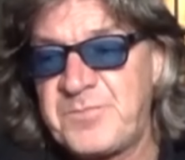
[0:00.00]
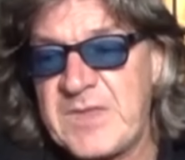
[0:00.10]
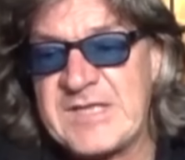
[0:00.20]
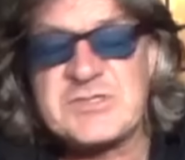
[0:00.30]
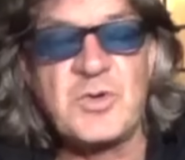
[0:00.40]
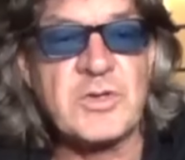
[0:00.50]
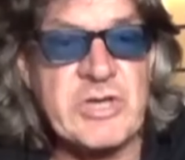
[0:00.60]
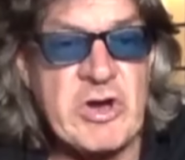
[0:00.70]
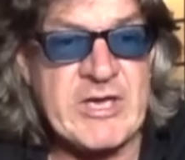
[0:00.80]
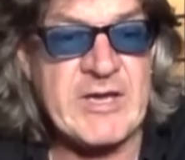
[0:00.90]
it's all
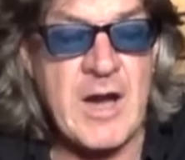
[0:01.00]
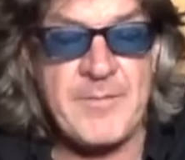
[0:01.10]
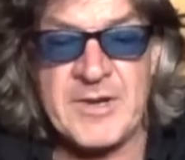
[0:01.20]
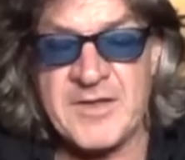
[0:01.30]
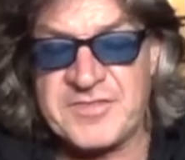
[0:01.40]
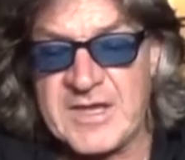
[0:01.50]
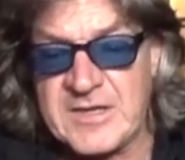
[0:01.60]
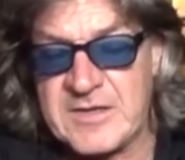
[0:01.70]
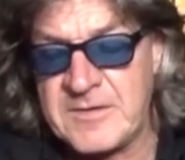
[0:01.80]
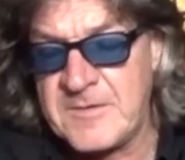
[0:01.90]
cooking up, and I
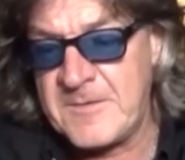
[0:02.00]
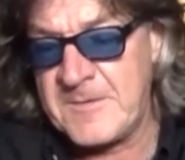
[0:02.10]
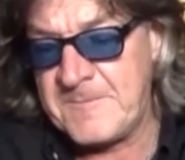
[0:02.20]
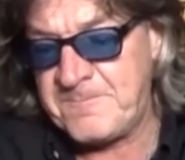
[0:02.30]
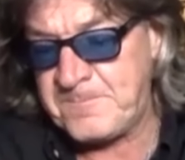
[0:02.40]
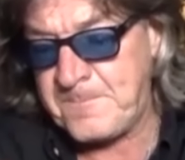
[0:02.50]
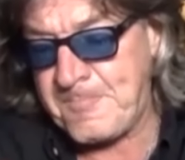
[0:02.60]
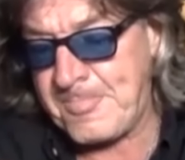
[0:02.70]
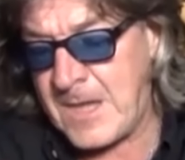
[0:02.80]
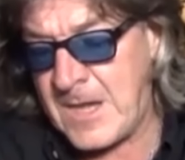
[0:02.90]
think
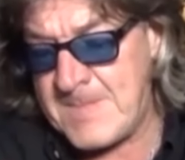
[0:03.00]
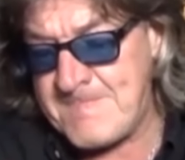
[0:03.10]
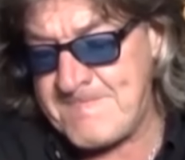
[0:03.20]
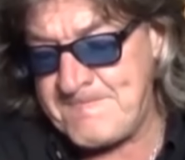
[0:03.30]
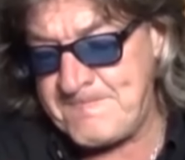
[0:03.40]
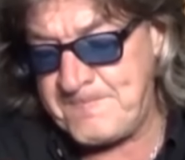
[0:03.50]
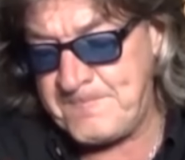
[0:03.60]
um,